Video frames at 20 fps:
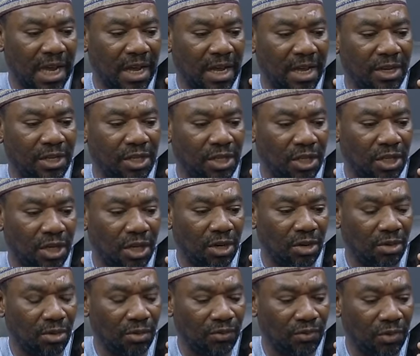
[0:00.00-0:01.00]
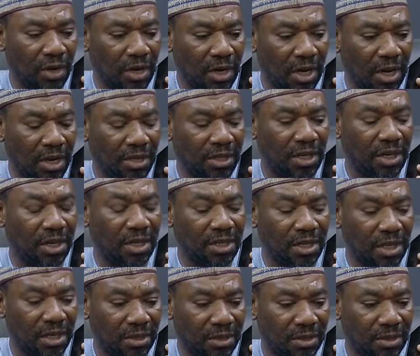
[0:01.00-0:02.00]
Now, three
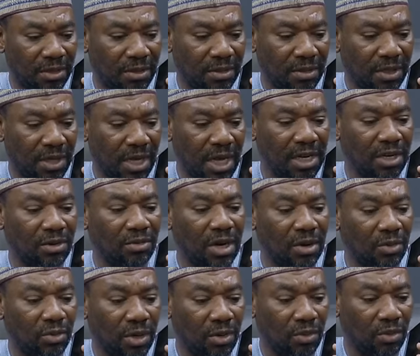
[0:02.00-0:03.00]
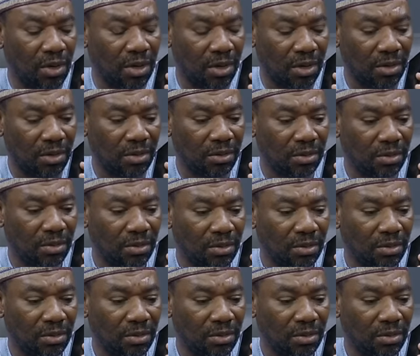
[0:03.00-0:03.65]
things. Anyone will work.